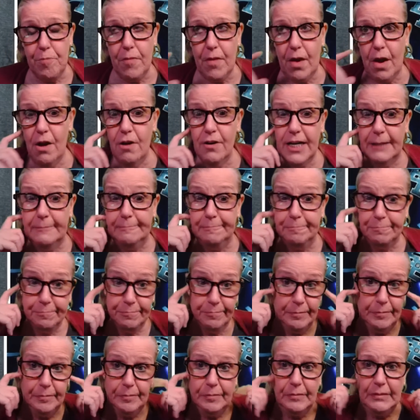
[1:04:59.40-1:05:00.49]
Okay.
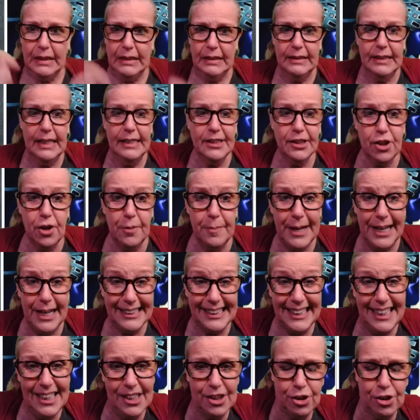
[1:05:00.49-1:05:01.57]
Let's go back to
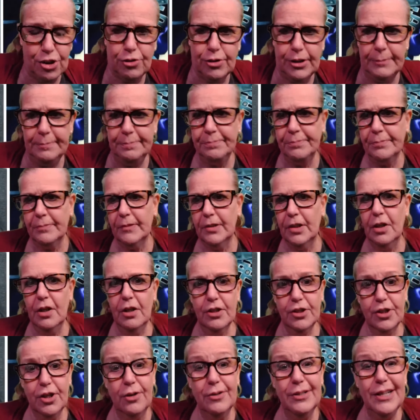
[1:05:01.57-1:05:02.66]
Hazel Street.
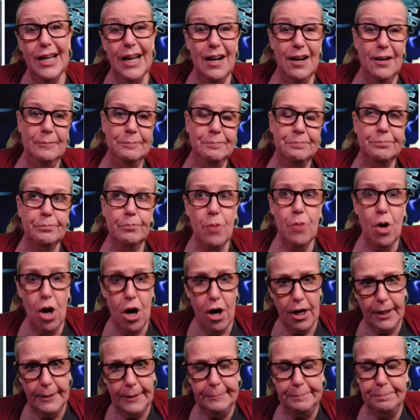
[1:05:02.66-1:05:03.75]
So now
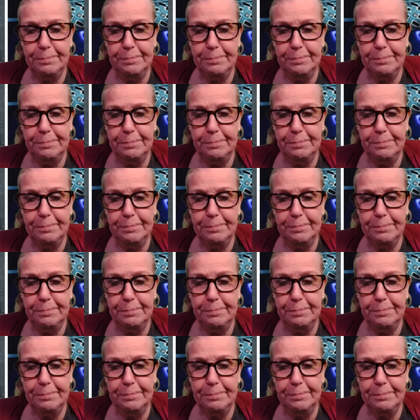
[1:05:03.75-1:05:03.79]
Mark